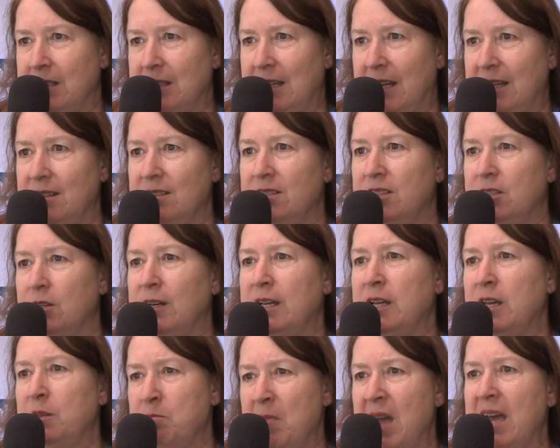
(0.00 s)
Cloud, so I
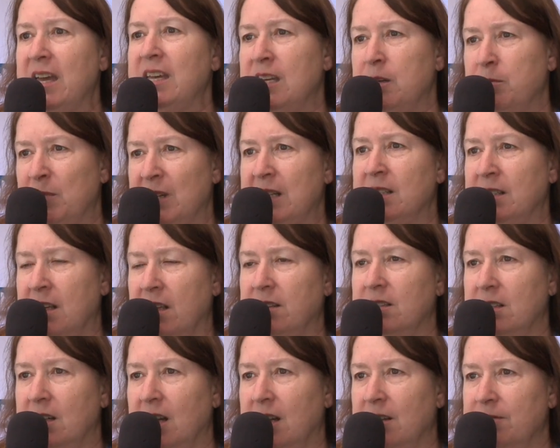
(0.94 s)
had met him at
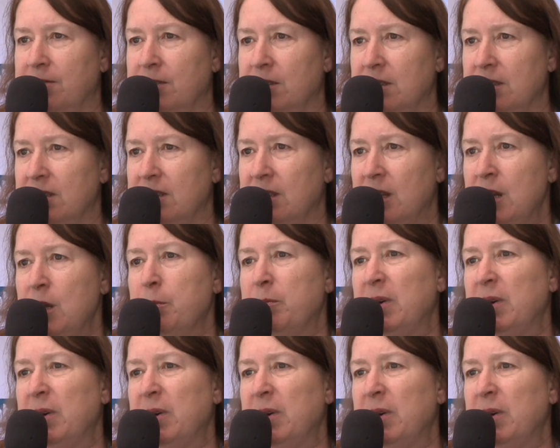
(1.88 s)
another conference.